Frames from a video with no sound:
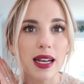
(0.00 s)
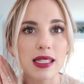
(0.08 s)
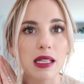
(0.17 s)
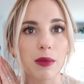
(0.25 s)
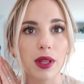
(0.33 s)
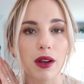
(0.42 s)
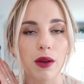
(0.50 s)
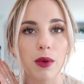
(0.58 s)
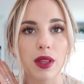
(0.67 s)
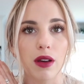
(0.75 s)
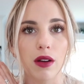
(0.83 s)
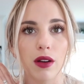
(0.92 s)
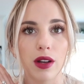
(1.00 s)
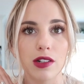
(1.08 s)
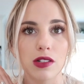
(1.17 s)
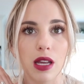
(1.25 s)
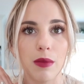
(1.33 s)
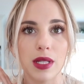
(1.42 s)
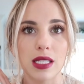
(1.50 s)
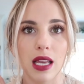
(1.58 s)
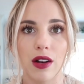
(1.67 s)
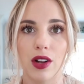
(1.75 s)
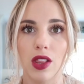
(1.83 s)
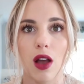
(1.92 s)
kind of similar with her entertainment
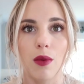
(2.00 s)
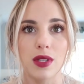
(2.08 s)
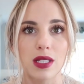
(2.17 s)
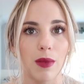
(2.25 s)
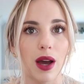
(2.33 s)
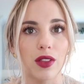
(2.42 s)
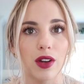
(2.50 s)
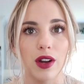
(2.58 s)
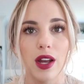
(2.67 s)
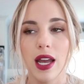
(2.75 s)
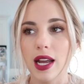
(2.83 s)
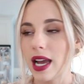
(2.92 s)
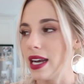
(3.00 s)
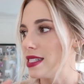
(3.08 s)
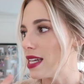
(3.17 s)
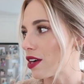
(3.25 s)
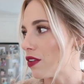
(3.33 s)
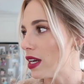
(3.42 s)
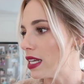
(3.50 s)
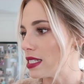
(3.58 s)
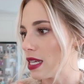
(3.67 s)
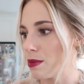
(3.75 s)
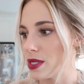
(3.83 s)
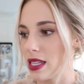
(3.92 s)
center along with some other kind of decorating
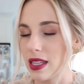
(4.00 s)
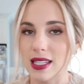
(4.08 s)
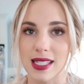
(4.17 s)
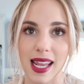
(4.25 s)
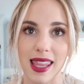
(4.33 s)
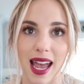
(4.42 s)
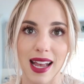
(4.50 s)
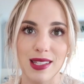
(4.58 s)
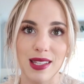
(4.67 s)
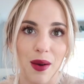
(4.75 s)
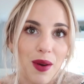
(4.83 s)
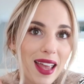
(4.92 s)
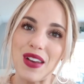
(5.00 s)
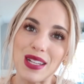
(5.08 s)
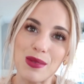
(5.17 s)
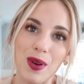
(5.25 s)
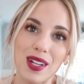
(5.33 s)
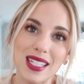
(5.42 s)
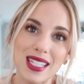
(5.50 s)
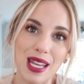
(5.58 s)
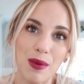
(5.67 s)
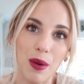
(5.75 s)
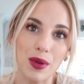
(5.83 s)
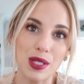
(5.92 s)
tips and things like that. So if you guys want to
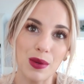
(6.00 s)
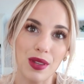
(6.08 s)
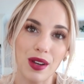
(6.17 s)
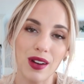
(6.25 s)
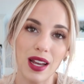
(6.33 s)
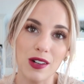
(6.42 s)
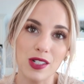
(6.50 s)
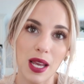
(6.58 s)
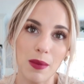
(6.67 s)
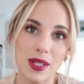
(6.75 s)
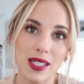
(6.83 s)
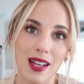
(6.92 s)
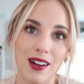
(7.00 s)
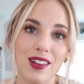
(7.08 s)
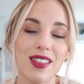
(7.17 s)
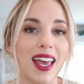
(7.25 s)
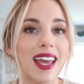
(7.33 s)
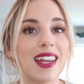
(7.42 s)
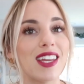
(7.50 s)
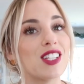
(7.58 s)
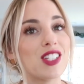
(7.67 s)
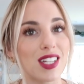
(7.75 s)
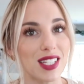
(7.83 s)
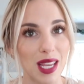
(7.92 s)
see what we do with her entertainment center,
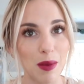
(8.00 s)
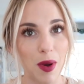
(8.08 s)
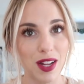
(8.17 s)
then just keep